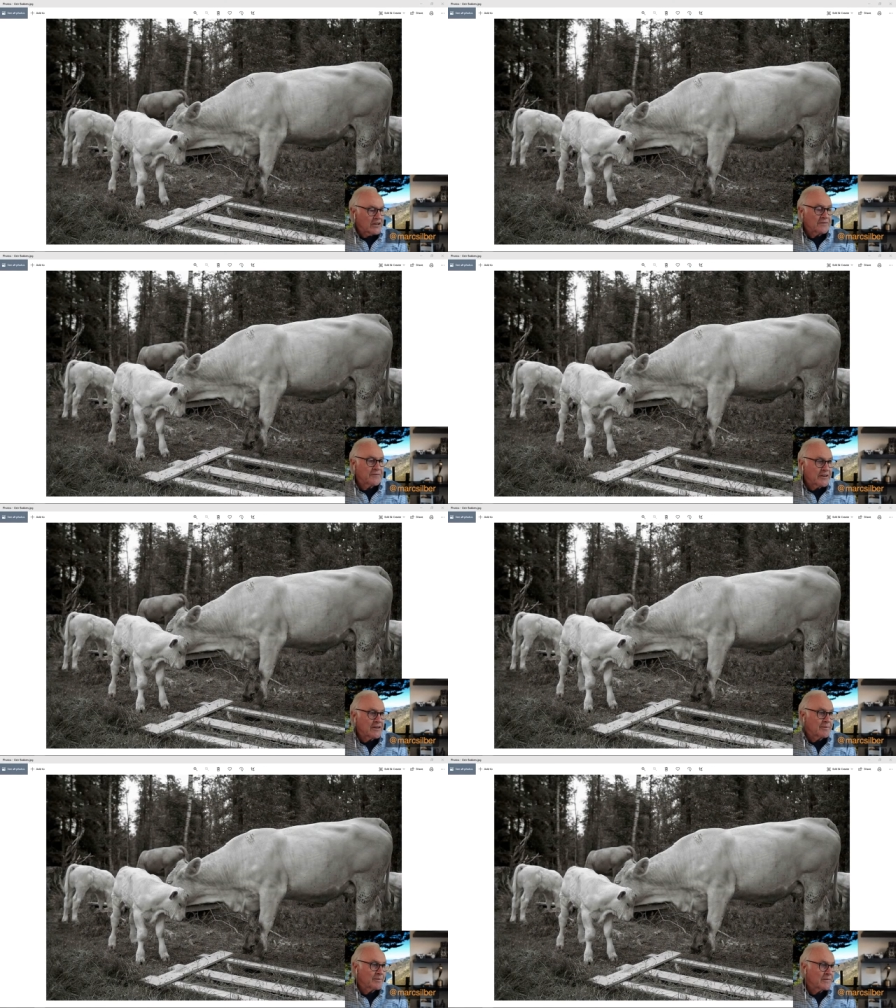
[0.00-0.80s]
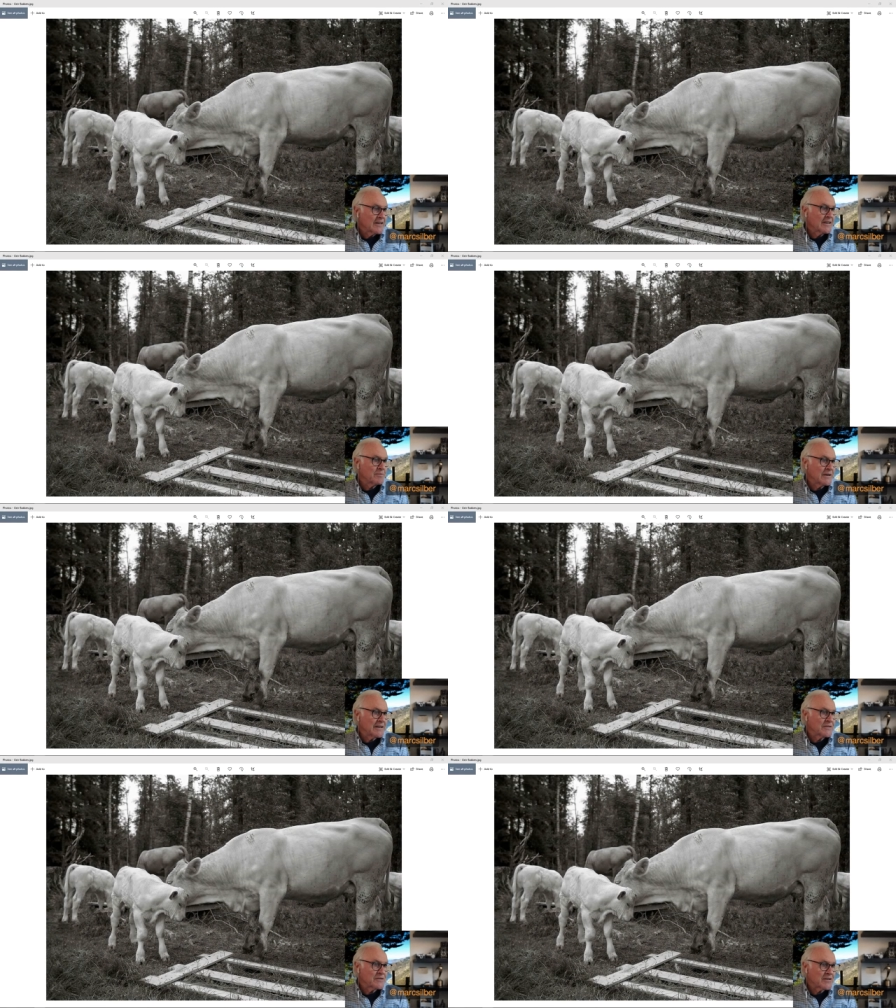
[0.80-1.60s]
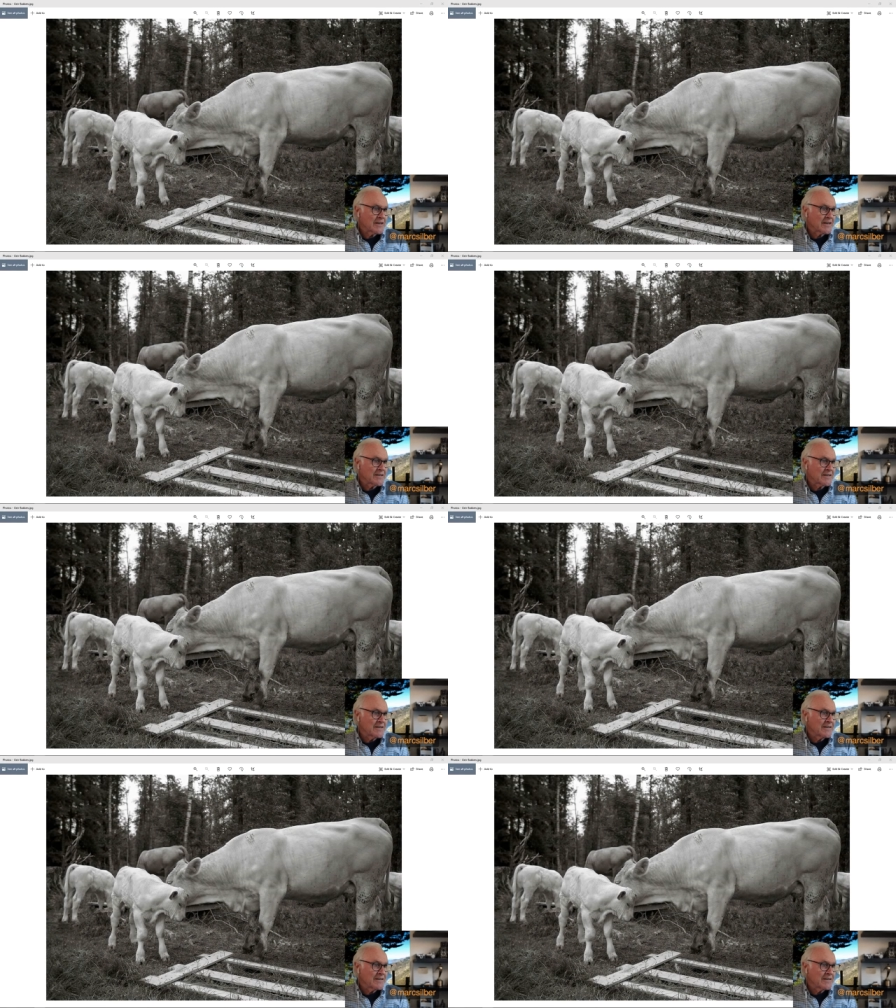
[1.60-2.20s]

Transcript: in film, it means that